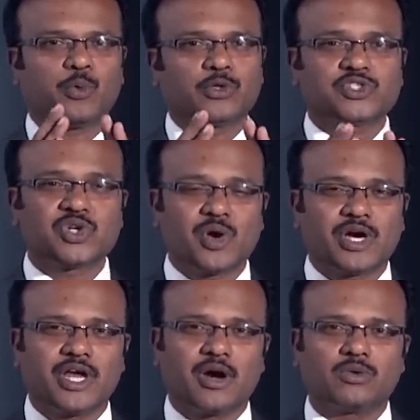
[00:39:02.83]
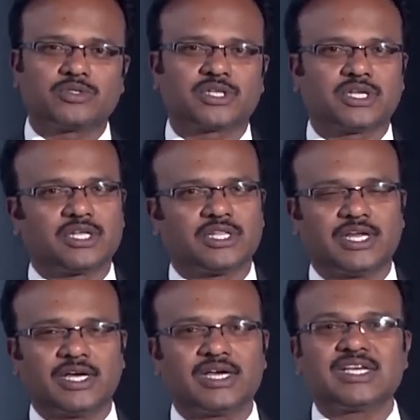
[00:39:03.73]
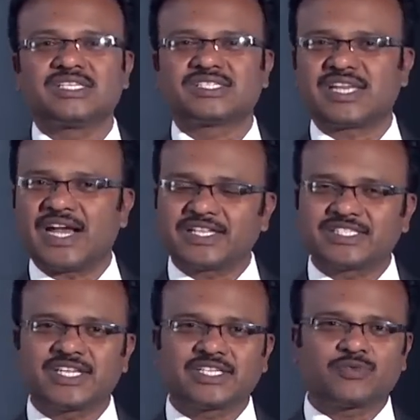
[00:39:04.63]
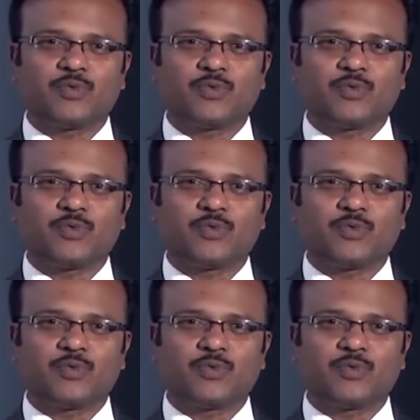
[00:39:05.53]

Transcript: post your doubts in the statistics